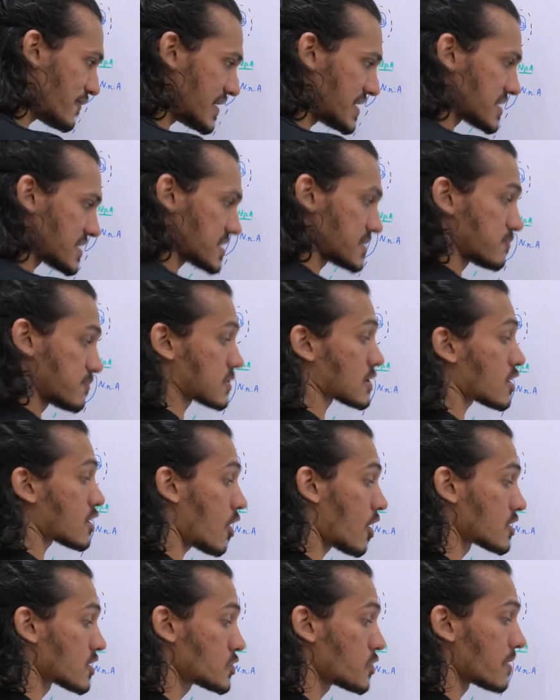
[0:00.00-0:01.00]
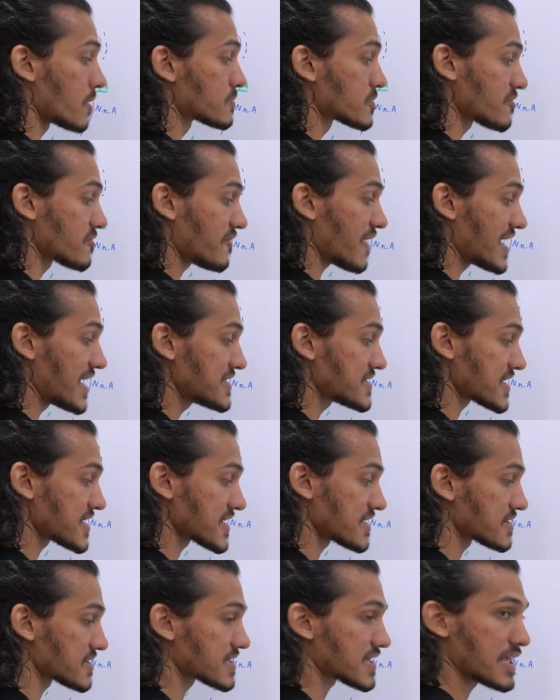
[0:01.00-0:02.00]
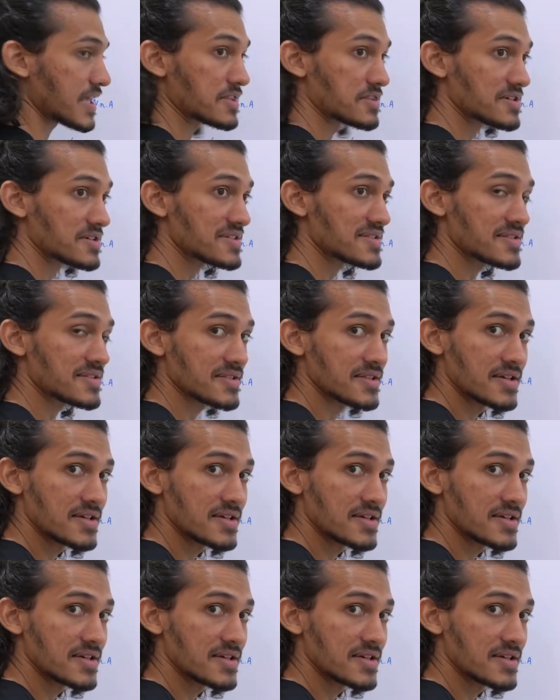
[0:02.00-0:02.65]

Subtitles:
it is prolonged to up to 5 seconds like this,